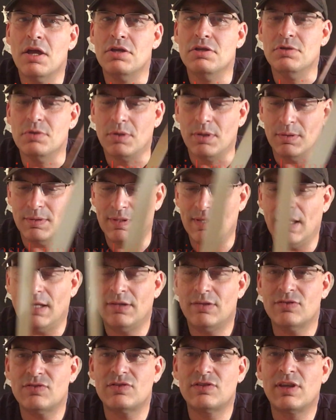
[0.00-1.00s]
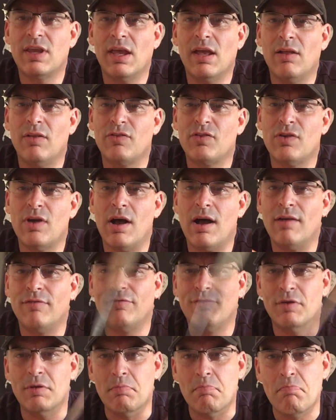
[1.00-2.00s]
You could take the scales
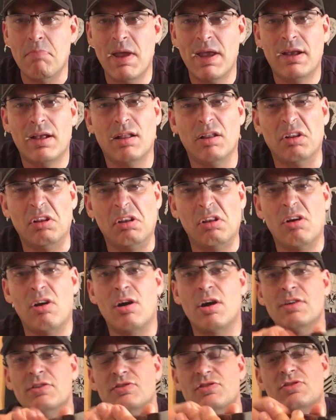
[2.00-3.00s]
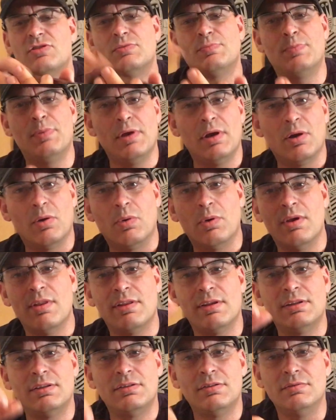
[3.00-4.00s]
off and make a large spear with
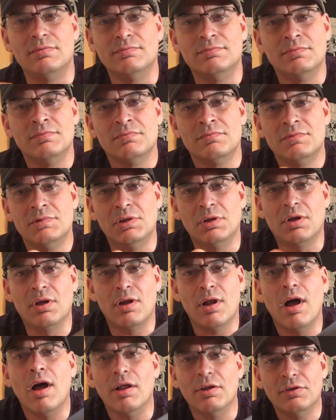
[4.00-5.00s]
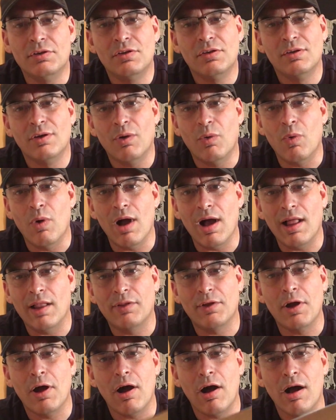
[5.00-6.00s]
it. You could hunt a wild
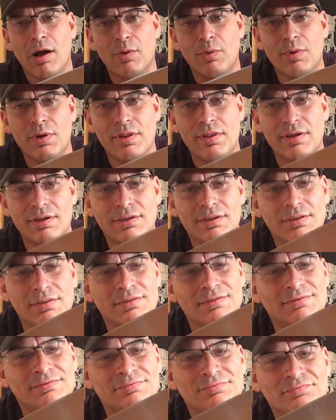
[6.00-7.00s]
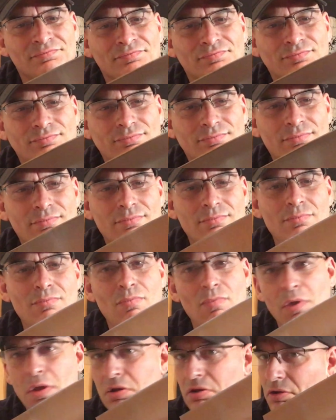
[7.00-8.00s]
hog with it.
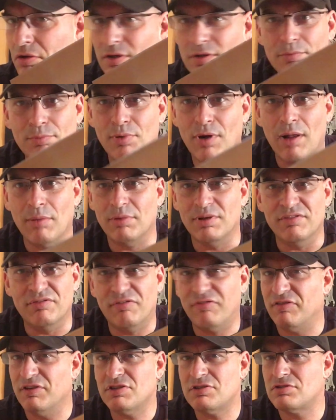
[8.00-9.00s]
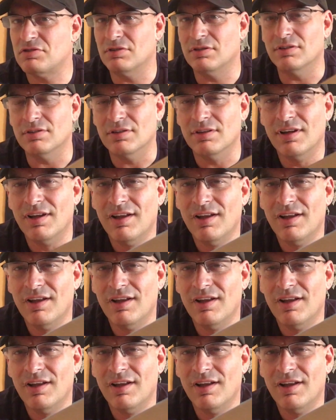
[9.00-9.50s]
You could probably fish in it,